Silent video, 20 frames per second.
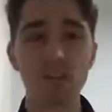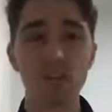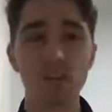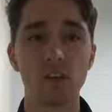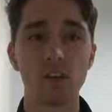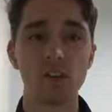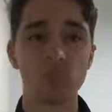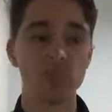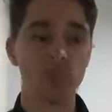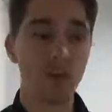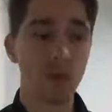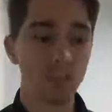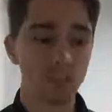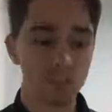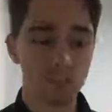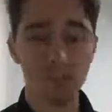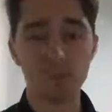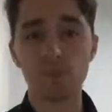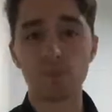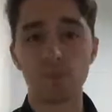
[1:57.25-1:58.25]
in terms of
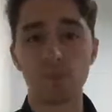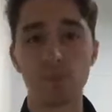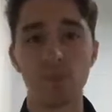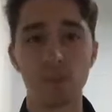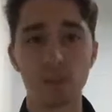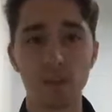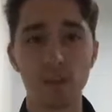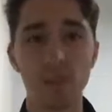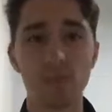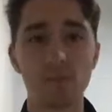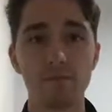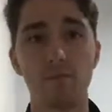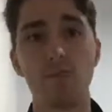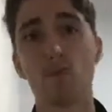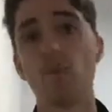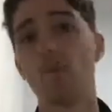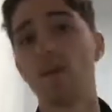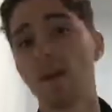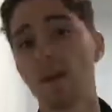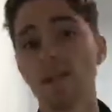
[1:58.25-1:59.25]
Armitage was in okay
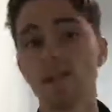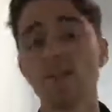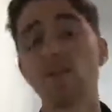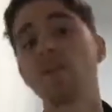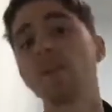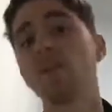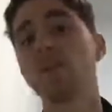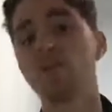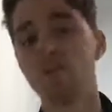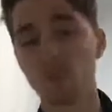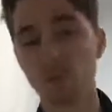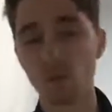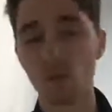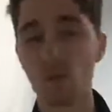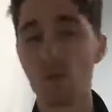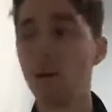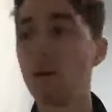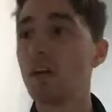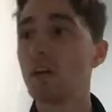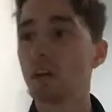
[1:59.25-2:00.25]
form last year and the year
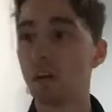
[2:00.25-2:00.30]
before.